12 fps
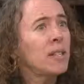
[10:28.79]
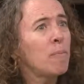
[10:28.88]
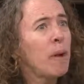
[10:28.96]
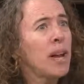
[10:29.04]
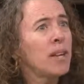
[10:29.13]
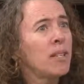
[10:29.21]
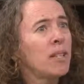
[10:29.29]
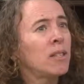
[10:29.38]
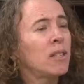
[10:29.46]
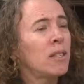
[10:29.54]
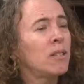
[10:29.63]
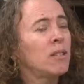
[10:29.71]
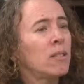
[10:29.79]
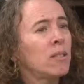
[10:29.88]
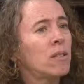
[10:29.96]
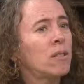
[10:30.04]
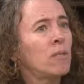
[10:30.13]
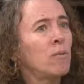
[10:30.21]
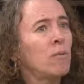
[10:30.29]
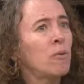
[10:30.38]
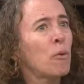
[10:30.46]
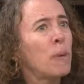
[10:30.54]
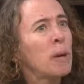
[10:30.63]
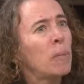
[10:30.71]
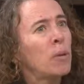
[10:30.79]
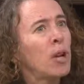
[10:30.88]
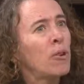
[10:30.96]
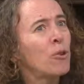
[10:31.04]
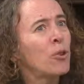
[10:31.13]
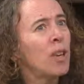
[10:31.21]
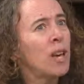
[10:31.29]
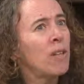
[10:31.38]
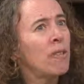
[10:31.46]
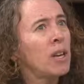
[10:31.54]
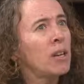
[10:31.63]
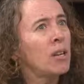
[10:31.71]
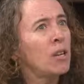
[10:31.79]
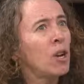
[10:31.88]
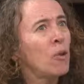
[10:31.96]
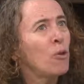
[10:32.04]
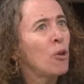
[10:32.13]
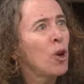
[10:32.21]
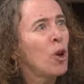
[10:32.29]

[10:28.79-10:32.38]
amazing for people to understand that, you know,